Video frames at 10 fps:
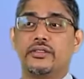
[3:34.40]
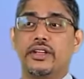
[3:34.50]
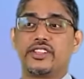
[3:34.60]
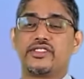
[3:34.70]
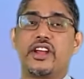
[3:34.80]

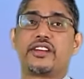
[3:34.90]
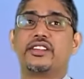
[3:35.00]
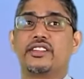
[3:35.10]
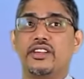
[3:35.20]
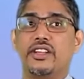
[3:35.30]

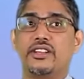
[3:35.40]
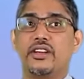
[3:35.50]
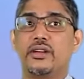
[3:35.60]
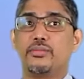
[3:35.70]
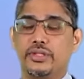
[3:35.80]
extracting the data
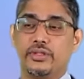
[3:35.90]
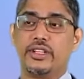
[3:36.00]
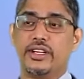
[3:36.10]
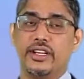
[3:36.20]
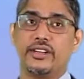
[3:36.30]
and pull
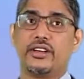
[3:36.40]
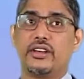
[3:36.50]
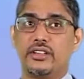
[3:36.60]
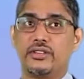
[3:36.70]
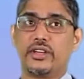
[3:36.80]
the data
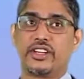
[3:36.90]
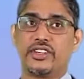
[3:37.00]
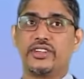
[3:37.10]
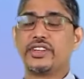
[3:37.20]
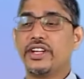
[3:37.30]
onto
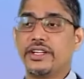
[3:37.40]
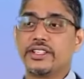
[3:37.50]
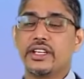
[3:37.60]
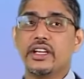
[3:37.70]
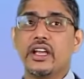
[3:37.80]
Excel
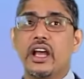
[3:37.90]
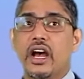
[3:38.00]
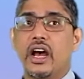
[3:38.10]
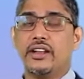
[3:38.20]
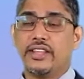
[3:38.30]
sheets,
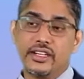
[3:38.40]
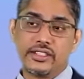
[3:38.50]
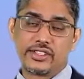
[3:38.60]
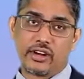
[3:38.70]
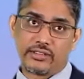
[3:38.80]
and then
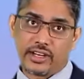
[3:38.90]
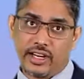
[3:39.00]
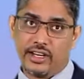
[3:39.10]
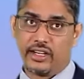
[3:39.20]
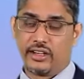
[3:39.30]
start
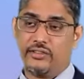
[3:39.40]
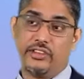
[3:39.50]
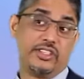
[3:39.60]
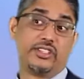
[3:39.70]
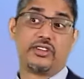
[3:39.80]
cleaning,
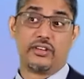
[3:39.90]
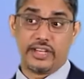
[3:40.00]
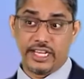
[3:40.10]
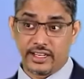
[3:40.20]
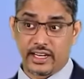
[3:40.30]
which is called
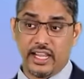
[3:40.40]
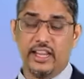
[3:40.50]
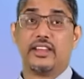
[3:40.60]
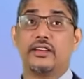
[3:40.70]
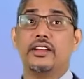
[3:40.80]
data
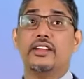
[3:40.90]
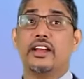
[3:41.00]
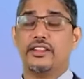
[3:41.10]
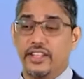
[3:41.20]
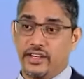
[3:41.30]
cleaning,
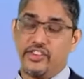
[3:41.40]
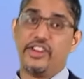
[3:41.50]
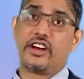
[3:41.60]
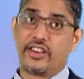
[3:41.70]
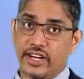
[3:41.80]
and then
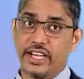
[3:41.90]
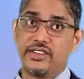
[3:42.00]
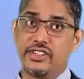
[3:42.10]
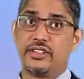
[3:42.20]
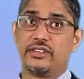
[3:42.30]

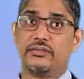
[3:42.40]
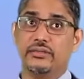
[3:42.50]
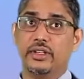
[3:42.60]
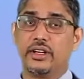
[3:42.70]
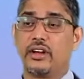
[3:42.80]
reorganize
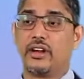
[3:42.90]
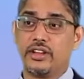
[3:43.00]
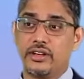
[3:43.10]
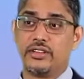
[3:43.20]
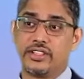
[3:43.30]

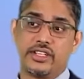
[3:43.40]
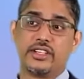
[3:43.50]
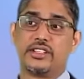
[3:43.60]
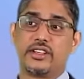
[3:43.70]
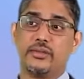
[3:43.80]
according to the
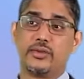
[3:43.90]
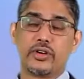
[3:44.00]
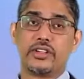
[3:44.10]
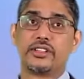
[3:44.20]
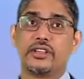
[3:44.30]
statistical
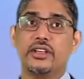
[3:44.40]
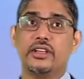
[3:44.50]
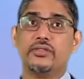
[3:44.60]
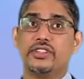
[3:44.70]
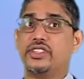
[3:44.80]
models,
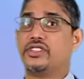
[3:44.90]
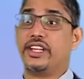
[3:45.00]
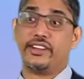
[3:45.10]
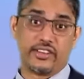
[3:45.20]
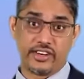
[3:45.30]
which is
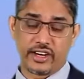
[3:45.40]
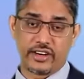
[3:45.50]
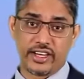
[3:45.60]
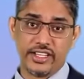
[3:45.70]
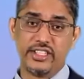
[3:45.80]
data
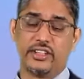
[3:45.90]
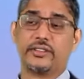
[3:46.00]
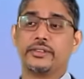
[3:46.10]
reorganizing.